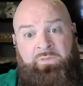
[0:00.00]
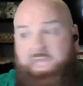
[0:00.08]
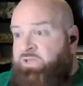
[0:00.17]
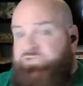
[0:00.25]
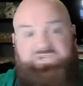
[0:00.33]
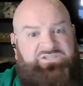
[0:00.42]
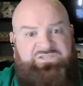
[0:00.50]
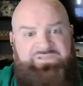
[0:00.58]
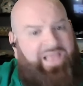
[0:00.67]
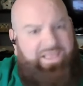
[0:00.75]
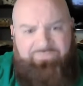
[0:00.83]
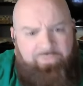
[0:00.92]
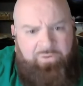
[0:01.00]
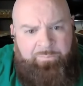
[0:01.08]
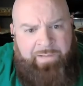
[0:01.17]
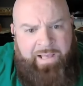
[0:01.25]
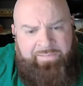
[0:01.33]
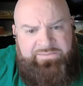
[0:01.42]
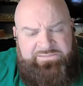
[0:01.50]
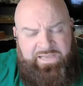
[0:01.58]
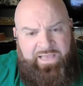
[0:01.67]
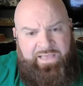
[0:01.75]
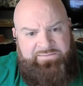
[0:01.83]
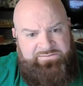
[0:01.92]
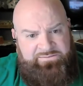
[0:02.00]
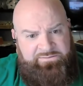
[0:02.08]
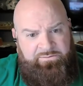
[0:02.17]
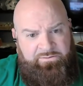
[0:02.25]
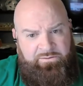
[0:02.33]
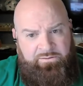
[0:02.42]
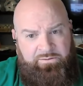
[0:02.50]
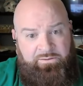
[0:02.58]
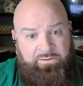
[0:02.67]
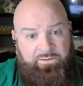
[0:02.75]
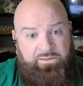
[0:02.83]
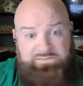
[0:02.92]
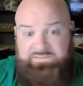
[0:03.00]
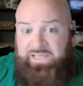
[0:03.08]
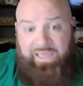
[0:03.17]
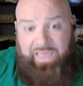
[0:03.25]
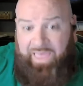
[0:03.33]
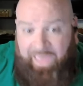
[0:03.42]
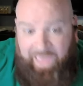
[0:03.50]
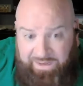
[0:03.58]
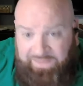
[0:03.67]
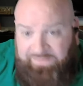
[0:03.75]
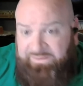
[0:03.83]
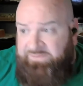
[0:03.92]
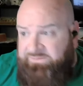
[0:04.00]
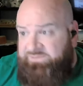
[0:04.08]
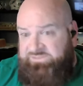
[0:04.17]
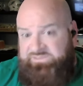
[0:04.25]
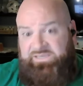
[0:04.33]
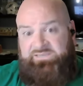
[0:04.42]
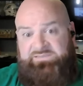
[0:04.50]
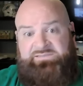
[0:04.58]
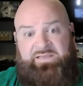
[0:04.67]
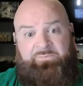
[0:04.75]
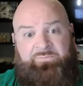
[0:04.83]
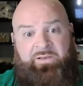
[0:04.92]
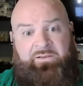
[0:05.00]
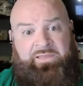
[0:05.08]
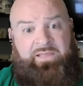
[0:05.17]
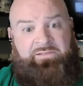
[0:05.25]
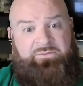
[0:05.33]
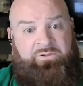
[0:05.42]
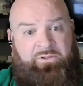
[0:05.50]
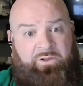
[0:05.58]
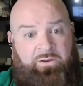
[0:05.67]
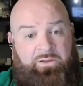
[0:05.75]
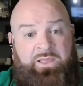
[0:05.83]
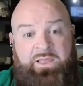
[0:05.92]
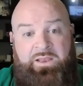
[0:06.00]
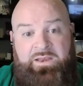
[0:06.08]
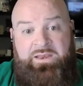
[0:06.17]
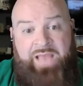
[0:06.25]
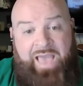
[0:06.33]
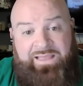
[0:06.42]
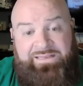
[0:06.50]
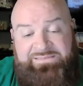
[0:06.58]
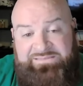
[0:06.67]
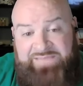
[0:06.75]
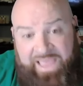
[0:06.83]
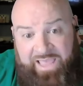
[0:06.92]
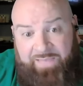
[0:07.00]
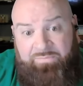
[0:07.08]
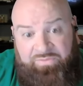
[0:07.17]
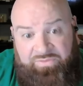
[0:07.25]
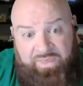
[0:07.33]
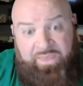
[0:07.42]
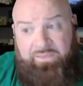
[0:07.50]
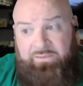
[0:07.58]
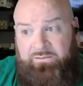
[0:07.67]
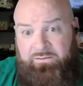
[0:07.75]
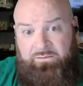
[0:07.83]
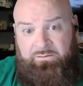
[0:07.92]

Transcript: And she's never apologized to anything that she has said about Caitlin Clark. Not a damn thing.